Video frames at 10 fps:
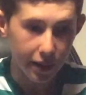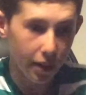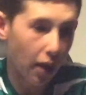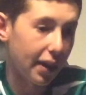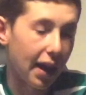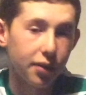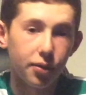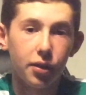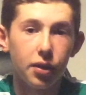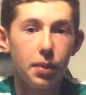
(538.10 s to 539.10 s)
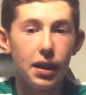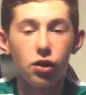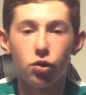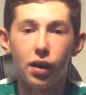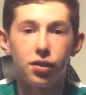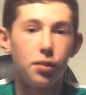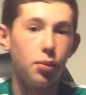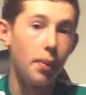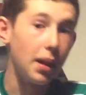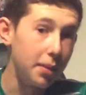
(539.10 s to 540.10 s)
it to be interesting,
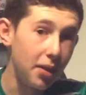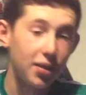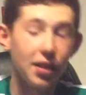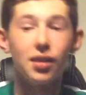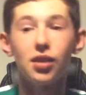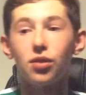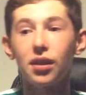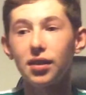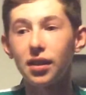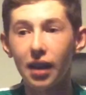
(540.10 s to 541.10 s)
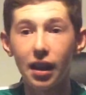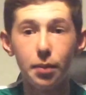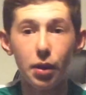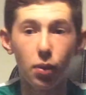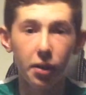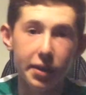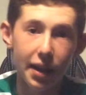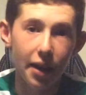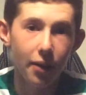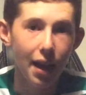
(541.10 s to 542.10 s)
but maybe not this interesting. Getting a bit worried
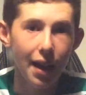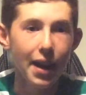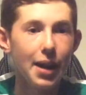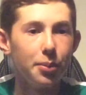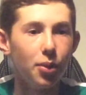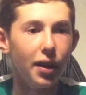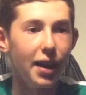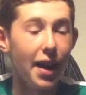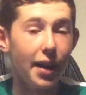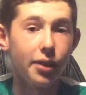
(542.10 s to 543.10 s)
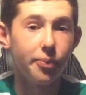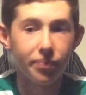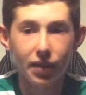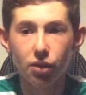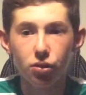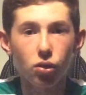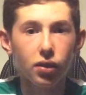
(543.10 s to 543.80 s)
now. But it was a good